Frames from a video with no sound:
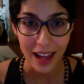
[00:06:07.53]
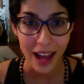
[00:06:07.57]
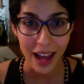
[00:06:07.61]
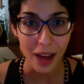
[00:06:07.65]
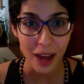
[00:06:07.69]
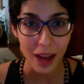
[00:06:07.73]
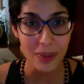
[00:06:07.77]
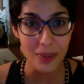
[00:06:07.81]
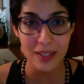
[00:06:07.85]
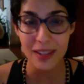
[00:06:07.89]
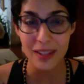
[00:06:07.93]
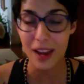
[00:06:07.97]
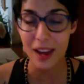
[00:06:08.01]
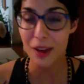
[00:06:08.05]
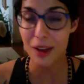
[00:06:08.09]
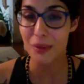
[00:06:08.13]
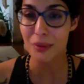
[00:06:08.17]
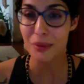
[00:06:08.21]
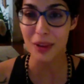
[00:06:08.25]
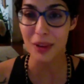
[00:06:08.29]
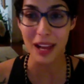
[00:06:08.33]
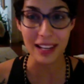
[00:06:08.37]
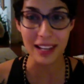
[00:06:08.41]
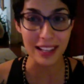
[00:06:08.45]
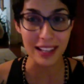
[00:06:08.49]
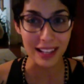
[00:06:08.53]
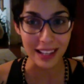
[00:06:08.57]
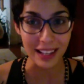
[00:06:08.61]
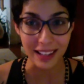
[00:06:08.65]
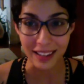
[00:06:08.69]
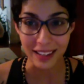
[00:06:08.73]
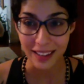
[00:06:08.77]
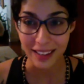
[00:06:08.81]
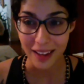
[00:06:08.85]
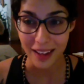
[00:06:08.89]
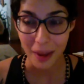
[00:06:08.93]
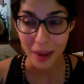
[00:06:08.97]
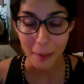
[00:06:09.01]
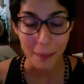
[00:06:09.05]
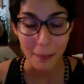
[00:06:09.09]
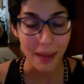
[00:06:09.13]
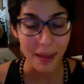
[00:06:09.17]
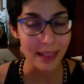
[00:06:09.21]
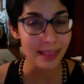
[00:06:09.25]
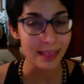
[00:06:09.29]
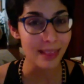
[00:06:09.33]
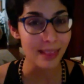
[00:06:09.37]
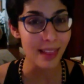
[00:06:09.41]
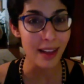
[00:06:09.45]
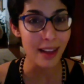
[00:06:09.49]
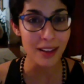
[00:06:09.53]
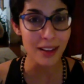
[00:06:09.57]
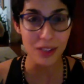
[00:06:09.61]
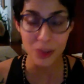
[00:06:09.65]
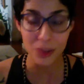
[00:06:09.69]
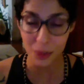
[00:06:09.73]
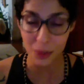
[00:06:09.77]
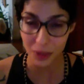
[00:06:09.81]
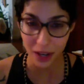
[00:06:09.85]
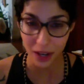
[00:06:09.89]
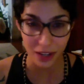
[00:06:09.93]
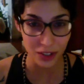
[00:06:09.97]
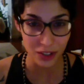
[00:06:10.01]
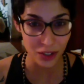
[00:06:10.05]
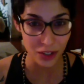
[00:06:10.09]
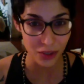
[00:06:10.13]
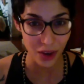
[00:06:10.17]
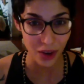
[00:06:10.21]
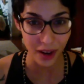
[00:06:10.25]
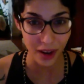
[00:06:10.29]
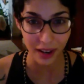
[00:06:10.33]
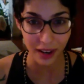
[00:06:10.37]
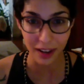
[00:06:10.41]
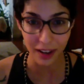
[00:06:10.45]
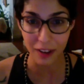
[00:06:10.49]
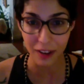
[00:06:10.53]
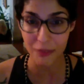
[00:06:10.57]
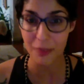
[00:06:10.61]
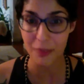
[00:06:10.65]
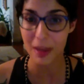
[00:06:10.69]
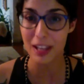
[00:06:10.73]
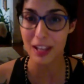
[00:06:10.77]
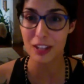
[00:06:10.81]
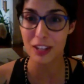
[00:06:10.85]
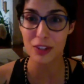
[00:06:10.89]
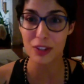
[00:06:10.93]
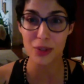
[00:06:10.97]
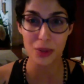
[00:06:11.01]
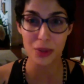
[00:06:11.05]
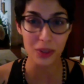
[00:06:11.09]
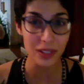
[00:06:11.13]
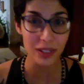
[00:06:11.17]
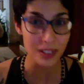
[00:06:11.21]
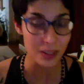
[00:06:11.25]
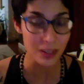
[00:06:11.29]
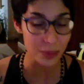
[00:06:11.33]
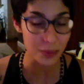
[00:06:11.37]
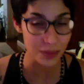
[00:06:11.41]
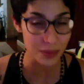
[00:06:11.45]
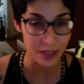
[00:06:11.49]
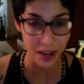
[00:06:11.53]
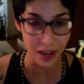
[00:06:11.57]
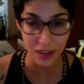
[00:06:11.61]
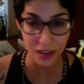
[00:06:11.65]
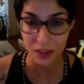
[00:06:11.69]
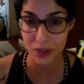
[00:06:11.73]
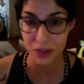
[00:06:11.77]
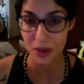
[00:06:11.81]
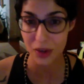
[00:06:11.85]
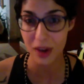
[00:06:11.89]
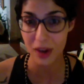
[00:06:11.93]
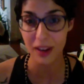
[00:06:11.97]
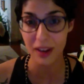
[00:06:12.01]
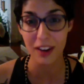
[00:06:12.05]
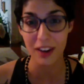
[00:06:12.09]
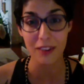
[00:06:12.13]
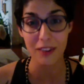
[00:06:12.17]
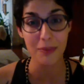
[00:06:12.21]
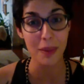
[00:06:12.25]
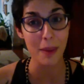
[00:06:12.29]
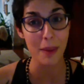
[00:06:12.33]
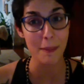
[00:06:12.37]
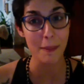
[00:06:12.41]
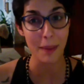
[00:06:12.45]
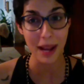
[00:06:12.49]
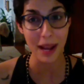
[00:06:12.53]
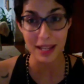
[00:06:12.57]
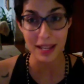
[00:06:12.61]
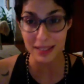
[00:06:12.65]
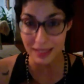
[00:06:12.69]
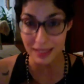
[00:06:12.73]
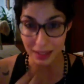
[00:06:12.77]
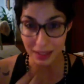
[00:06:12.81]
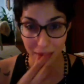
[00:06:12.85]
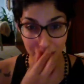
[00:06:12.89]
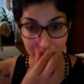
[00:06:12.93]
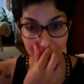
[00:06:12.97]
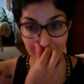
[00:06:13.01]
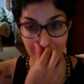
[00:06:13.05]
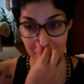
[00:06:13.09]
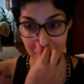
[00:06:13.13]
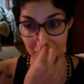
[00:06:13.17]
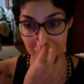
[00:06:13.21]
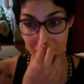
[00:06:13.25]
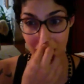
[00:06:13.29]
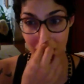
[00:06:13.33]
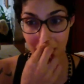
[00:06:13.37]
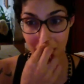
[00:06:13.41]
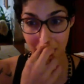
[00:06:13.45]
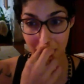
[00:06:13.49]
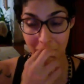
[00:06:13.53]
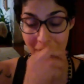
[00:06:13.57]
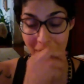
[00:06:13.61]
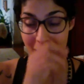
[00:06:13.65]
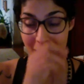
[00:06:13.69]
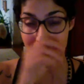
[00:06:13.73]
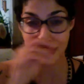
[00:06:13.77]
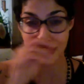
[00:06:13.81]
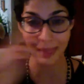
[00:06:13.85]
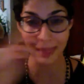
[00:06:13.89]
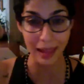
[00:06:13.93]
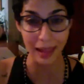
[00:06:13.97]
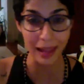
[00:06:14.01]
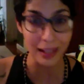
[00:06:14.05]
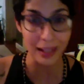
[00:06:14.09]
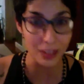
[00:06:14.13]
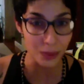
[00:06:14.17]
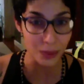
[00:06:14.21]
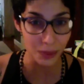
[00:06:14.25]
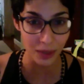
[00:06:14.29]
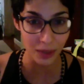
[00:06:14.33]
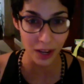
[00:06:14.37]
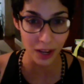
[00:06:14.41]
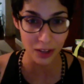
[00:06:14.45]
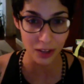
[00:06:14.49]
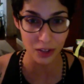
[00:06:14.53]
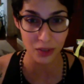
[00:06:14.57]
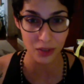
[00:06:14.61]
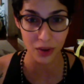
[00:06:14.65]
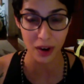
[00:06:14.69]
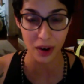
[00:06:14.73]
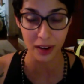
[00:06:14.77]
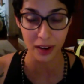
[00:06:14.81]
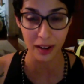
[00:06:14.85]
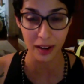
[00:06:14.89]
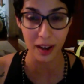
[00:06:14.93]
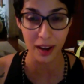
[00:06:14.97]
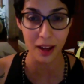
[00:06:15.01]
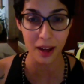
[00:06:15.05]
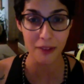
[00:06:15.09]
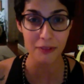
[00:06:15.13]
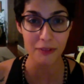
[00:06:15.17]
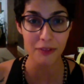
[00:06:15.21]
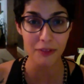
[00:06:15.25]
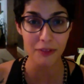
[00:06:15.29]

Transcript: I was not ready my lungs were not strong enough my endurance was not strong enough my mindset was not strong enough my legs were not strong enough